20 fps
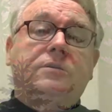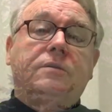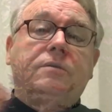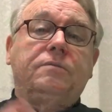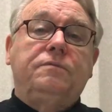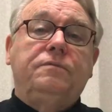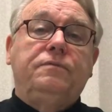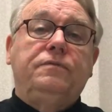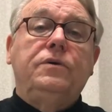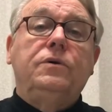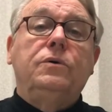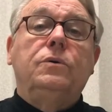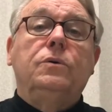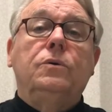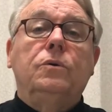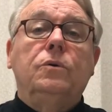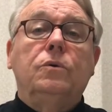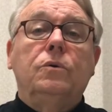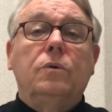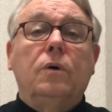the
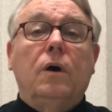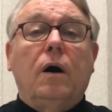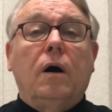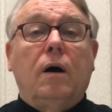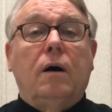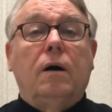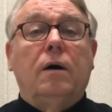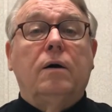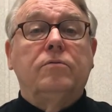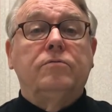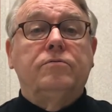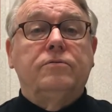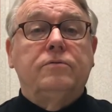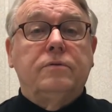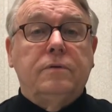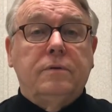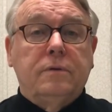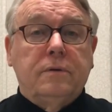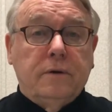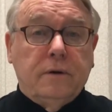view of
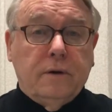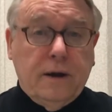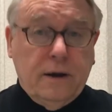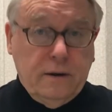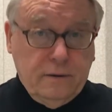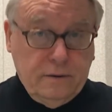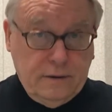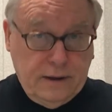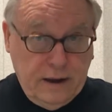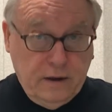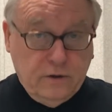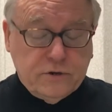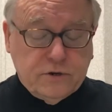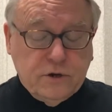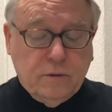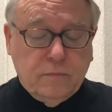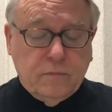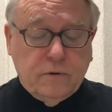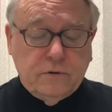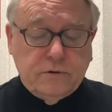the house
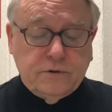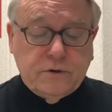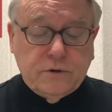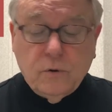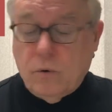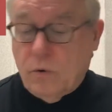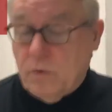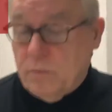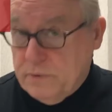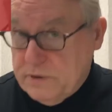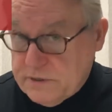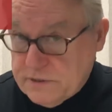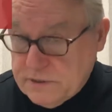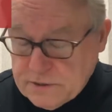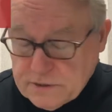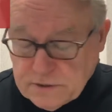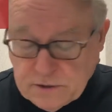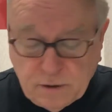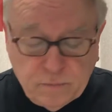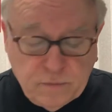numbers or
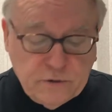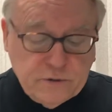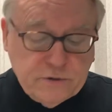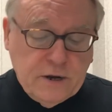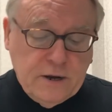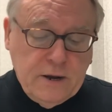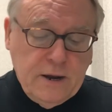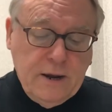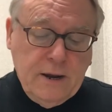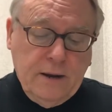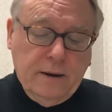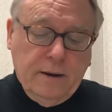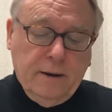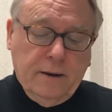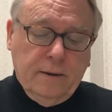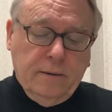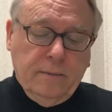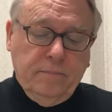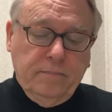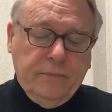business numbers.
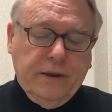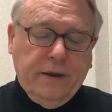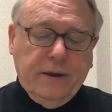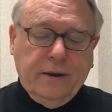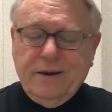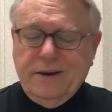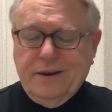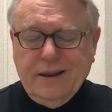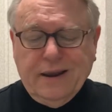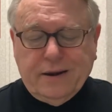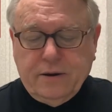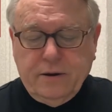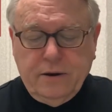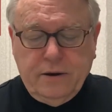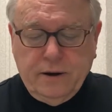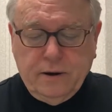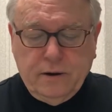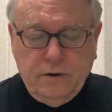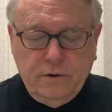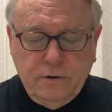That could
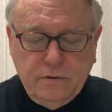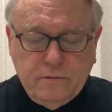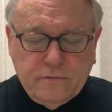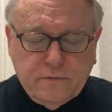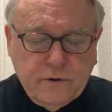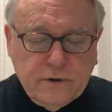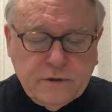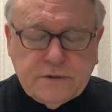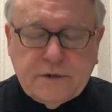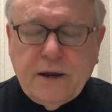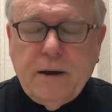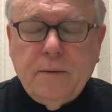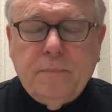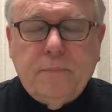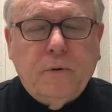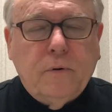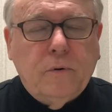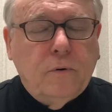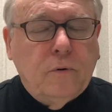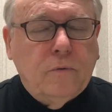include, for
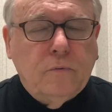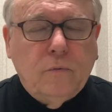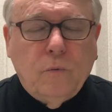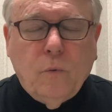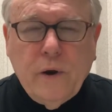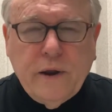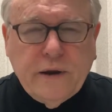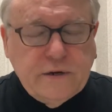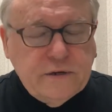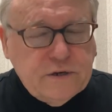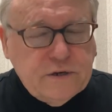example, wind